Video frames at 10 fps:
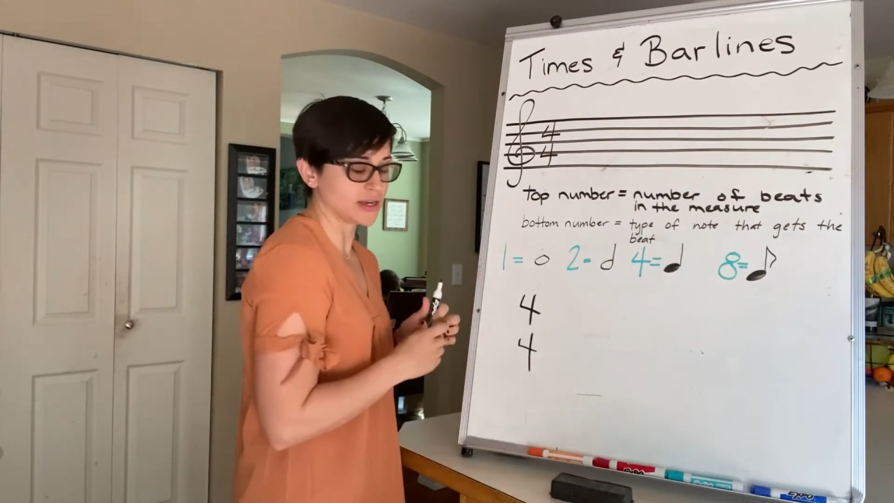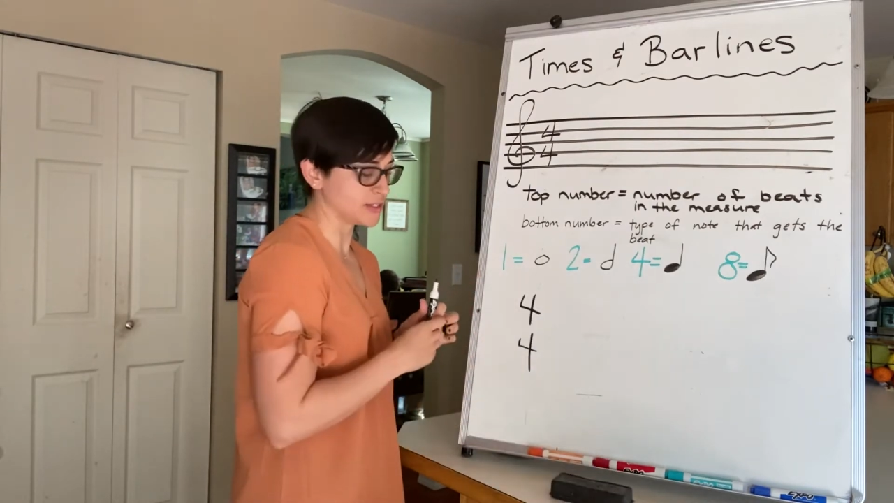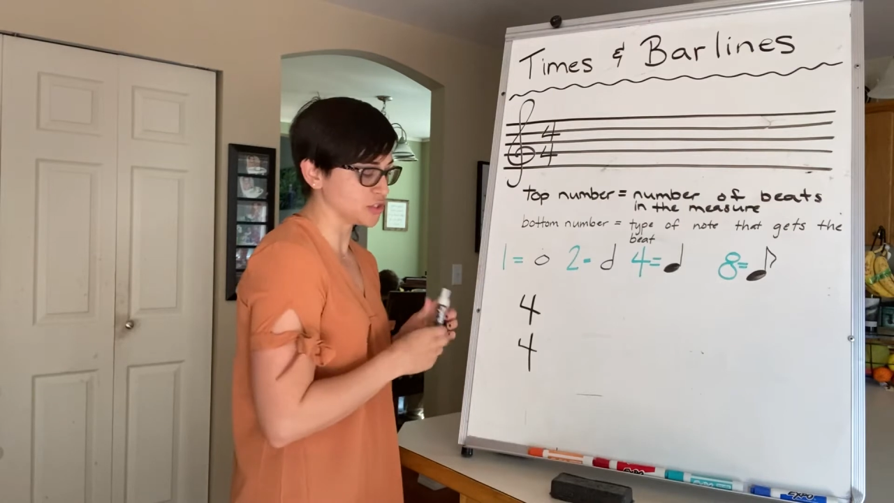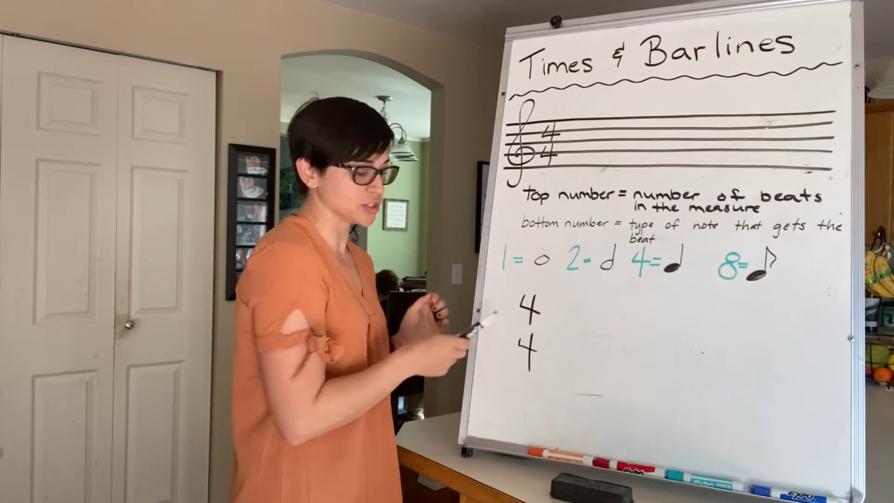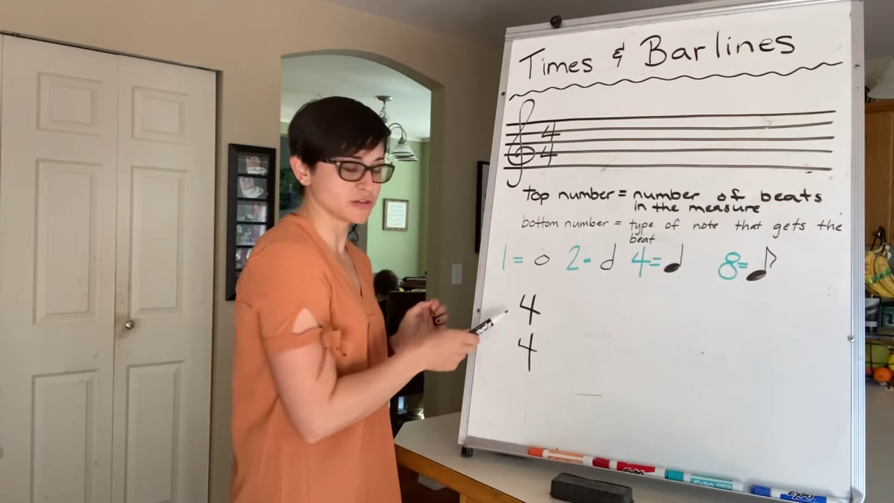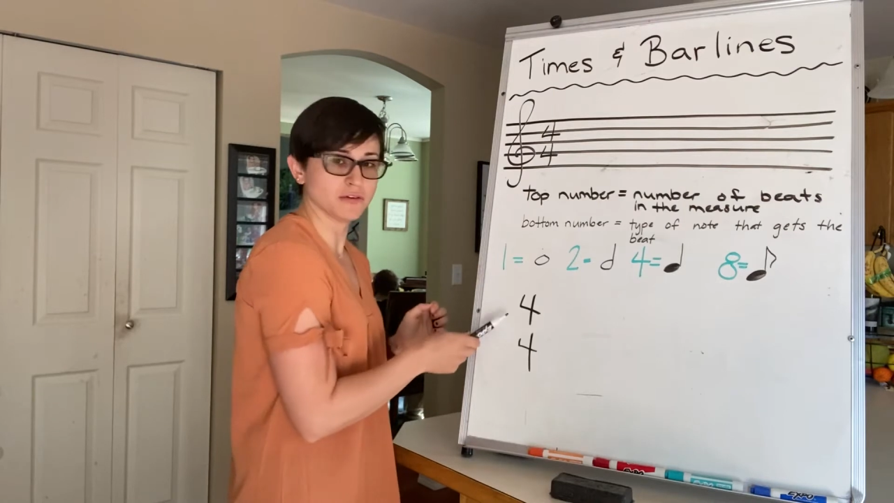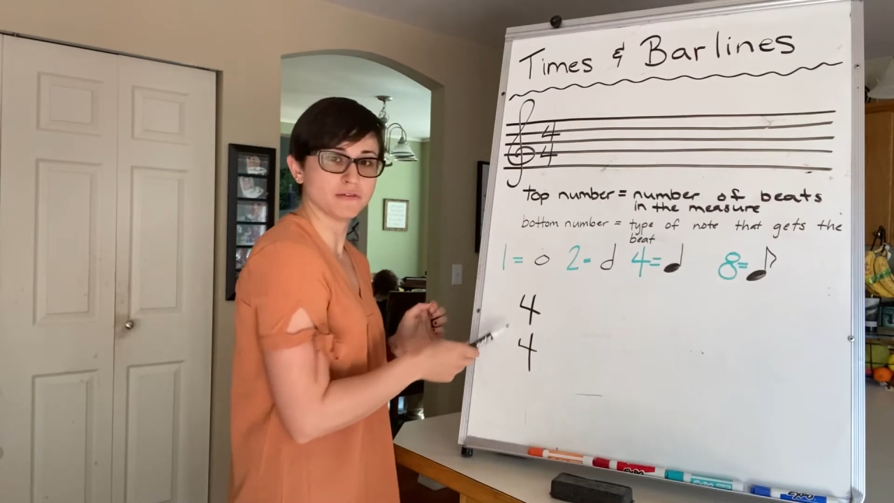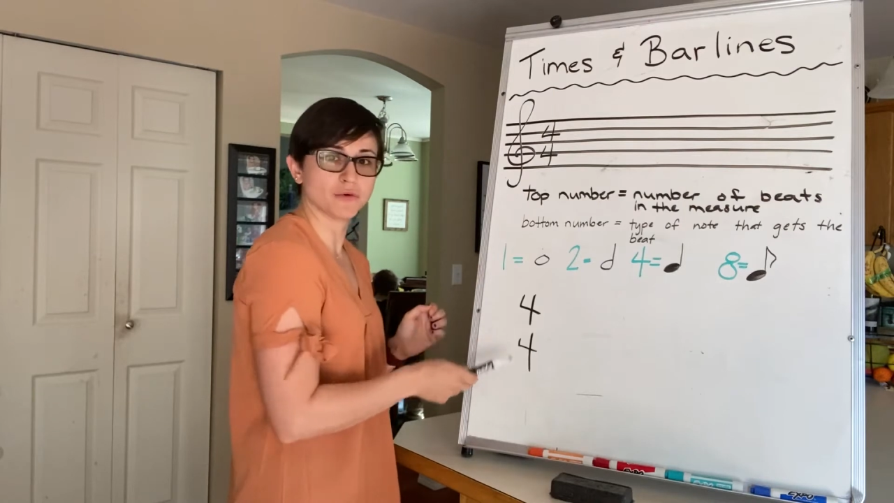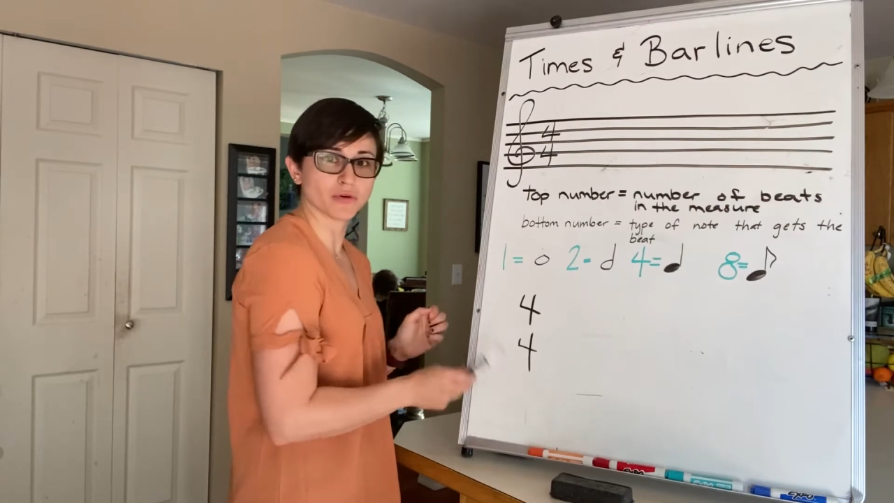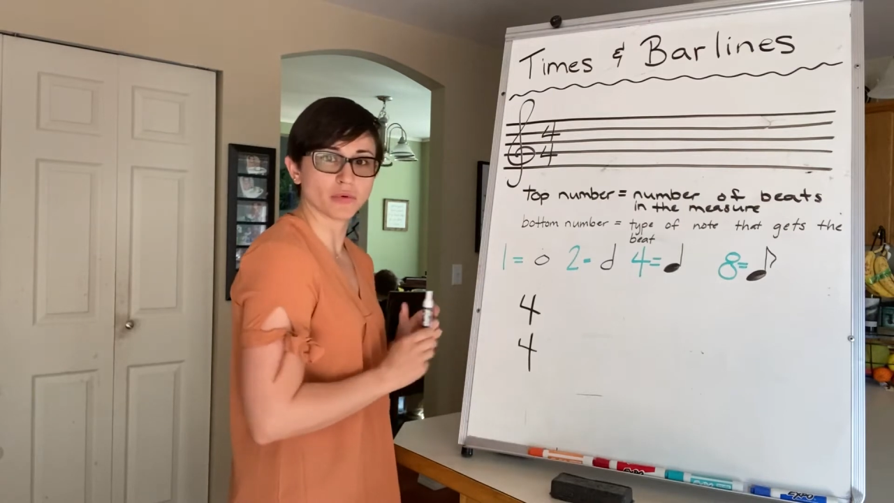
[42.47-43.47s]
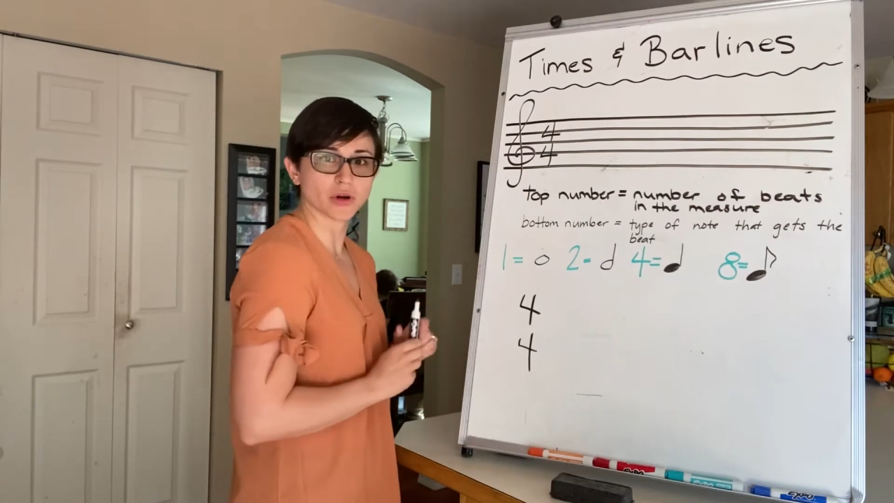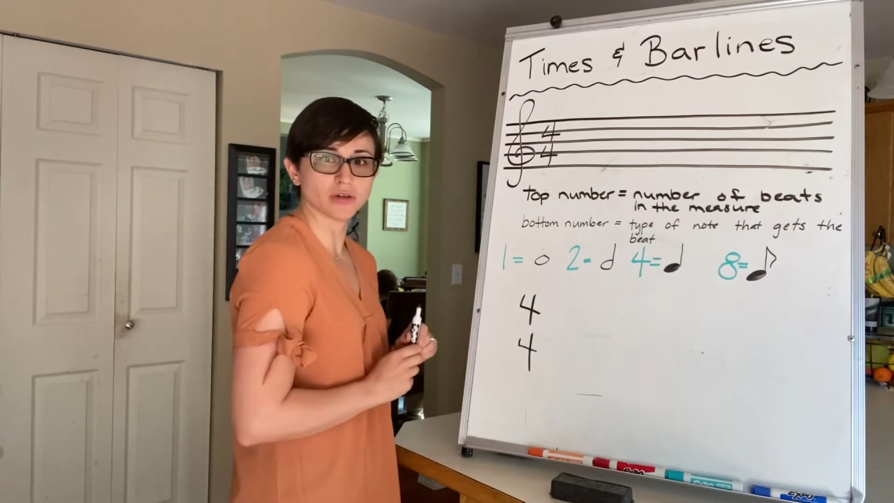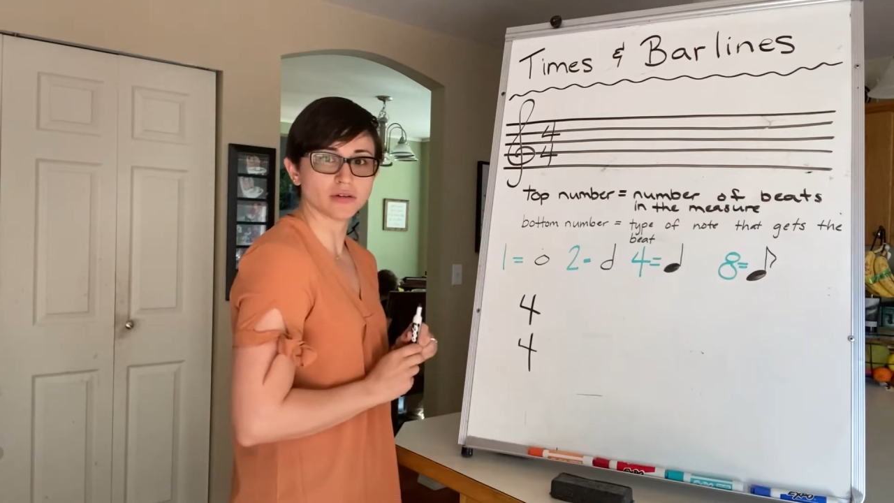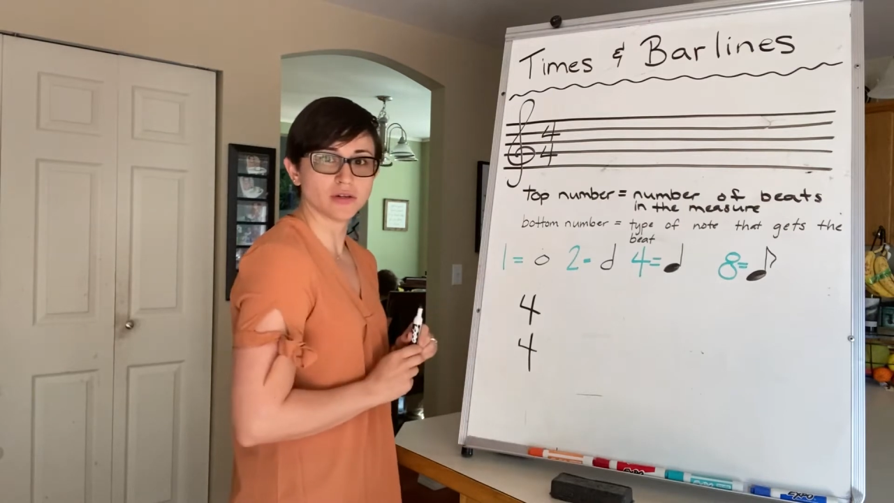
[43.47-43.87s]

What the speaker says: It's just 4/4.